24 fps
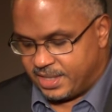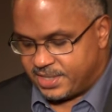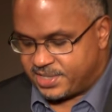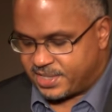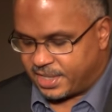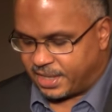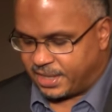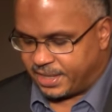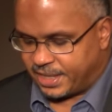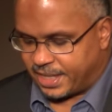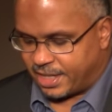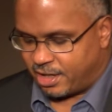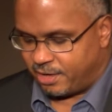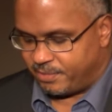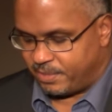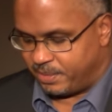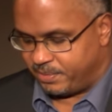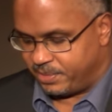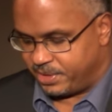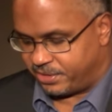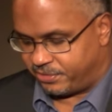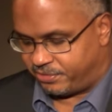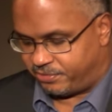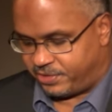Suddenly, I
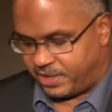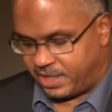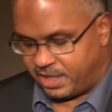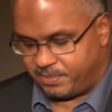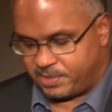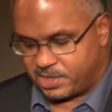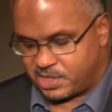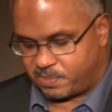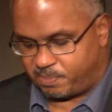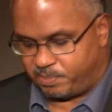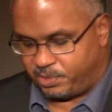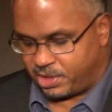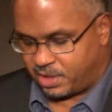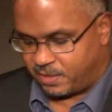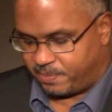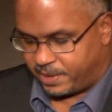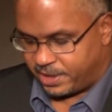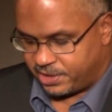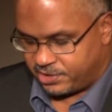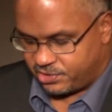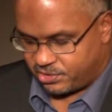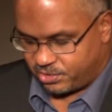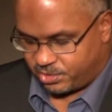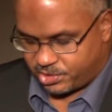remember the famous book
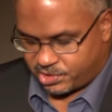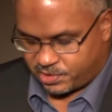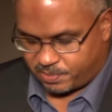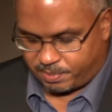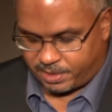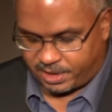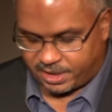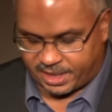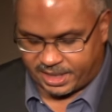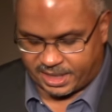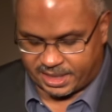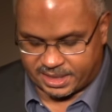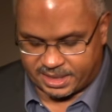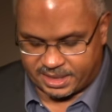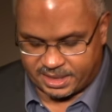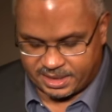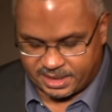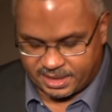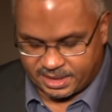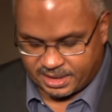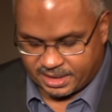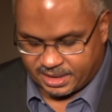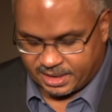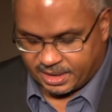by Georges Perec.
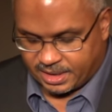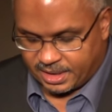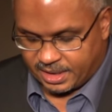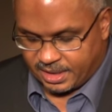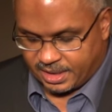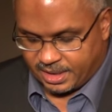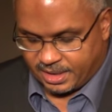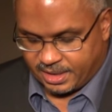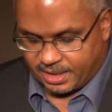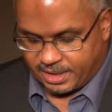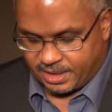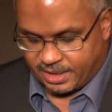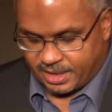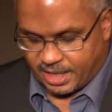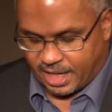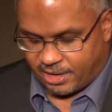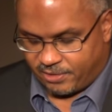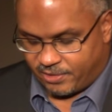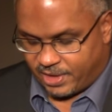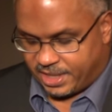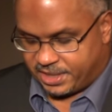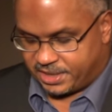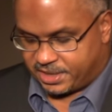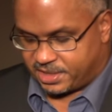
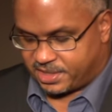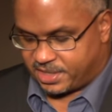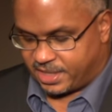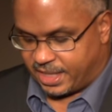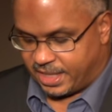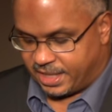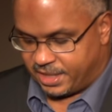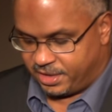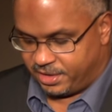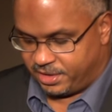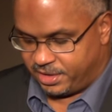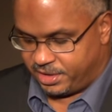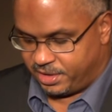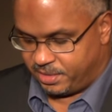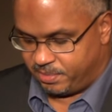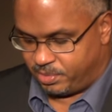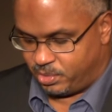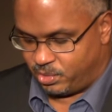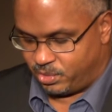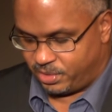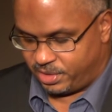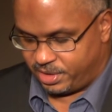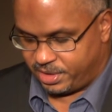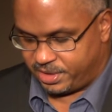I write the title on the
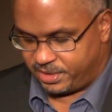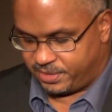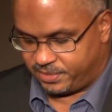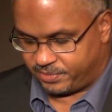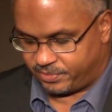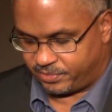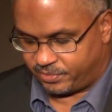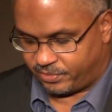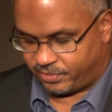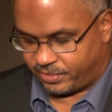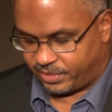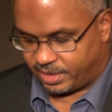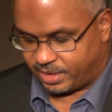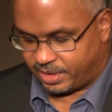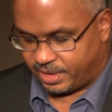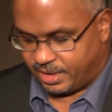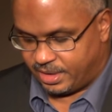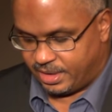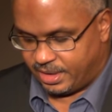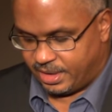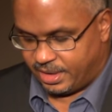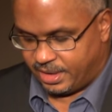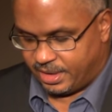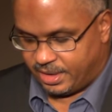board.
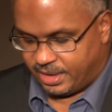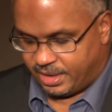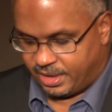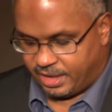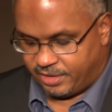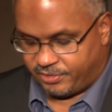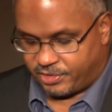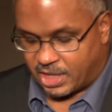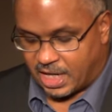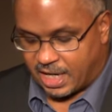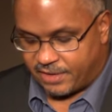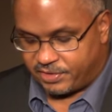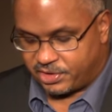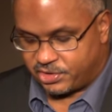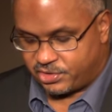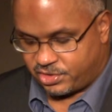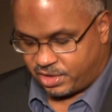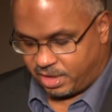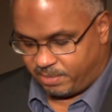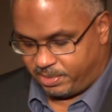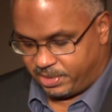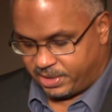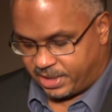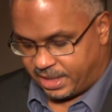If you're having
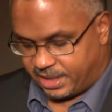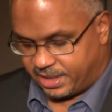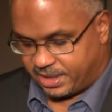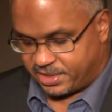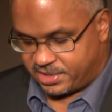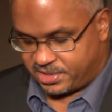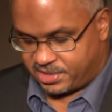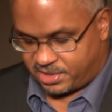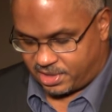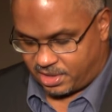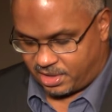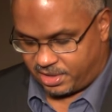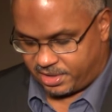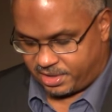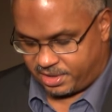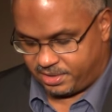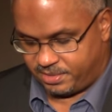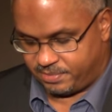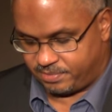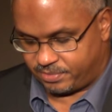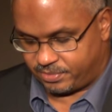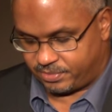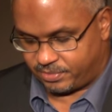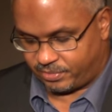trouble getting
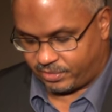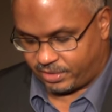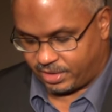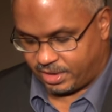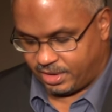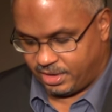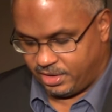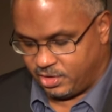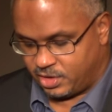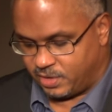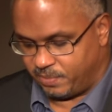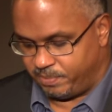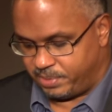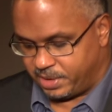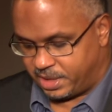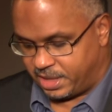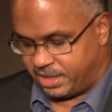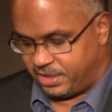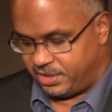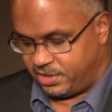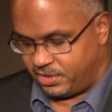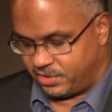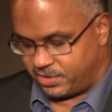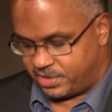started, you can
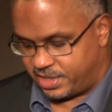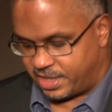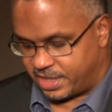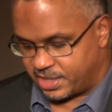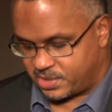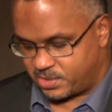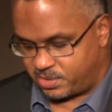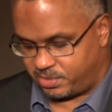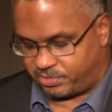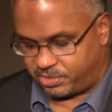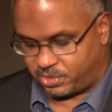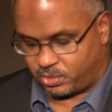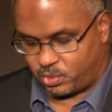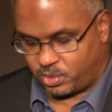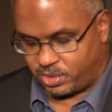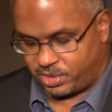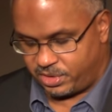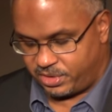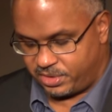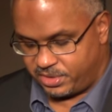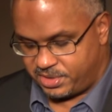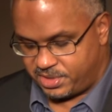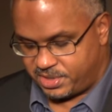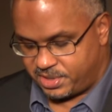begin your text with the
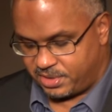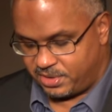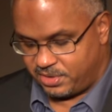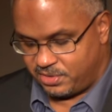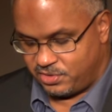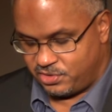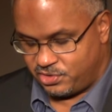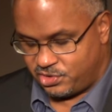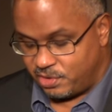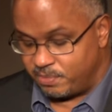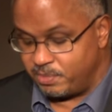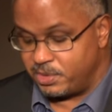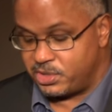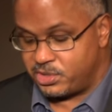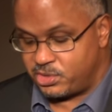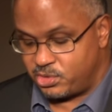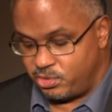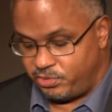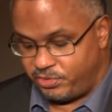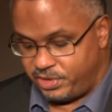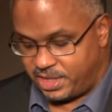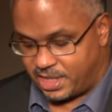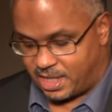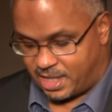words, "Je me
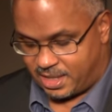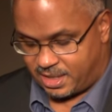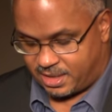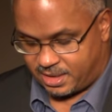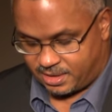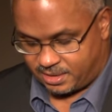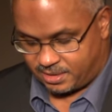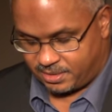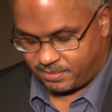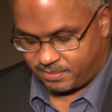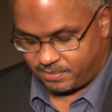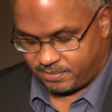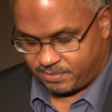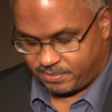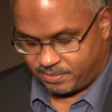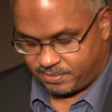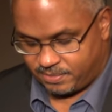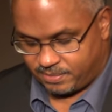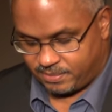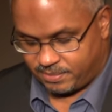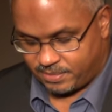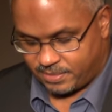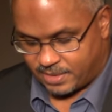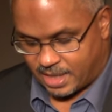souviens,"
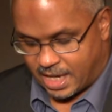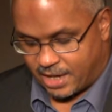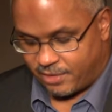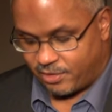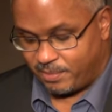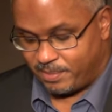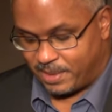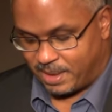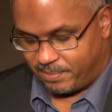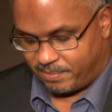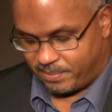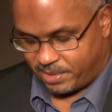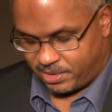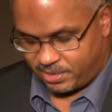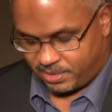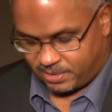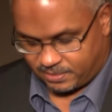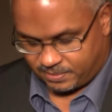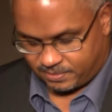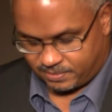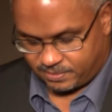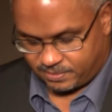I remember.